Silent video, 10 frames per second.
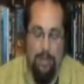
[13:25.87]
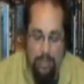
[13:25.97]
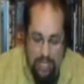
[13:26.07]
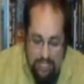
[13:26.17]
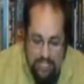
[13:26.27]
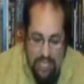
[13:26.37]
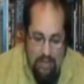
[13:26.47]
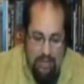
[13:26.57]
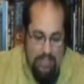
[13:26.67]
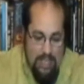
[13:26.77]
I mean, you got
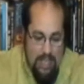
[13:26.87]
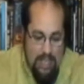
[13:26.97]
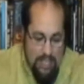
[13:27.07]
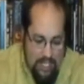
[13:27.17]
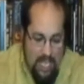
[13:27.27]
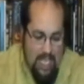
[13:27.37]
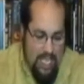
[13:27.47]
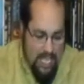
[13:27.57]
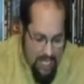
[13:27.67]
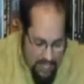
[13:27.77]
sinners
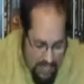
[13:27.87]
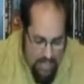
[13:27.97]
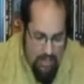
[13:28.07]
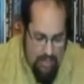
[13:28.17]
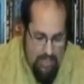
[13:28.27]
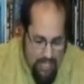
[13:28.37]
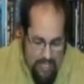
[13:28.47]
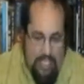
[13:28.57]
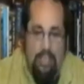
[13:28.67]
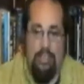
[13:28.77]
sinning against sinners
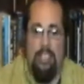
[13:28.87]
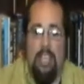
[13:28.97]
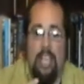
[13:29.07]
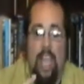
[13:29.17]
against sinners,